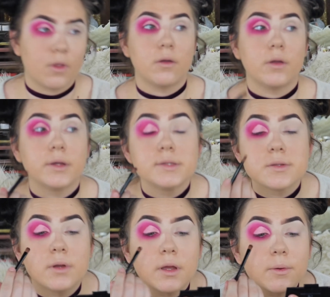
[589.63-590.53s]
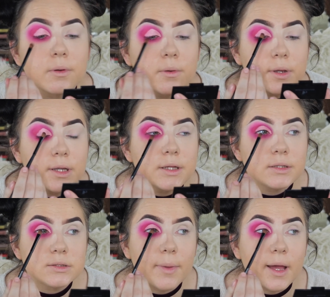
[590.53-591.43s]
Alright, so now we're going
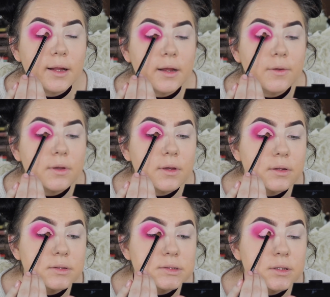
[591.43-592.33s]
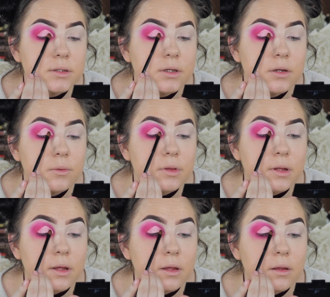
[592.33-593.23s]
to pat down the concealer with
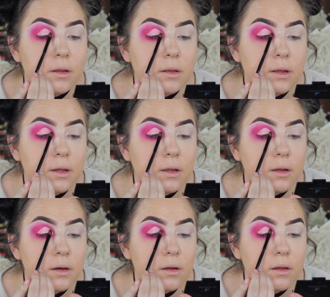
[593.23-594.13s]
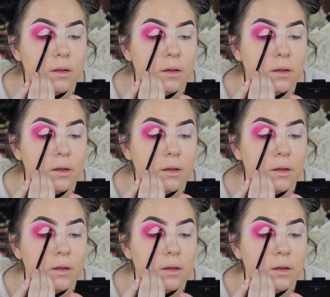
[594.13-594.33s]
a clean